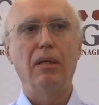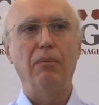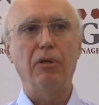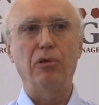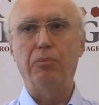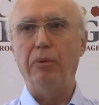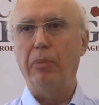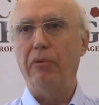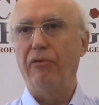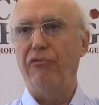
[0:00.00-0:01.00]
because
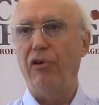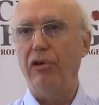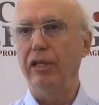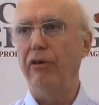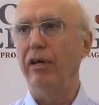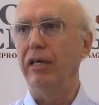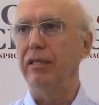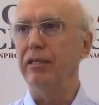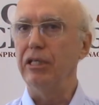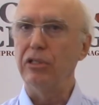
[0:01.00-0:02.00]
people were following the
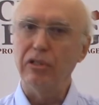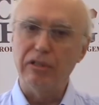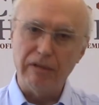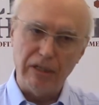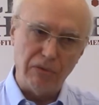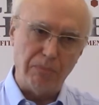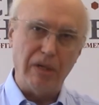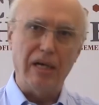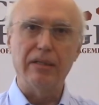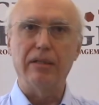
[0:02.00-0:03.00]
United Nations, trying to
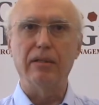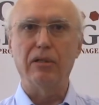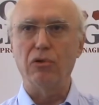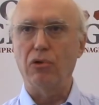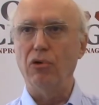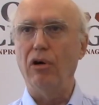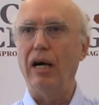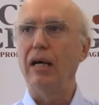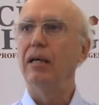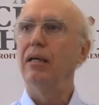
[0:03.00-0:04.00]
plant
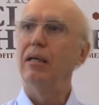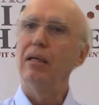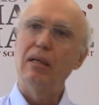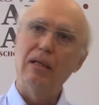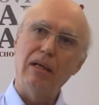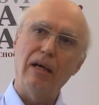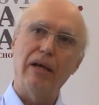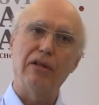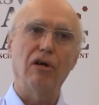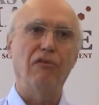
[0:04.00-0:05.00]
cocoa
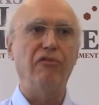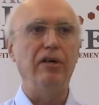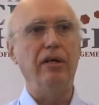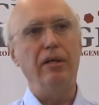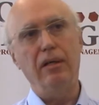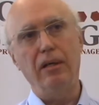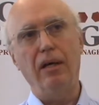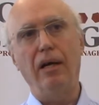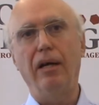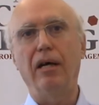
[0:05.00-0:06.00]
and coffee
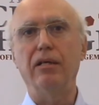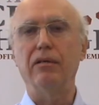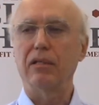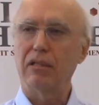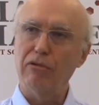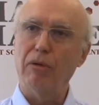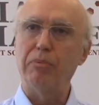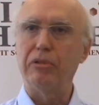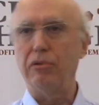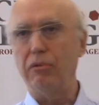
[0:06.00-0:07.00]
and other
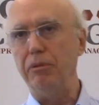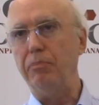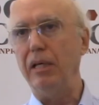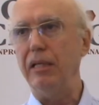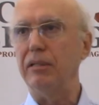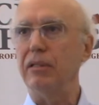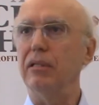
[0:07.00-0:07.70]
crops to replace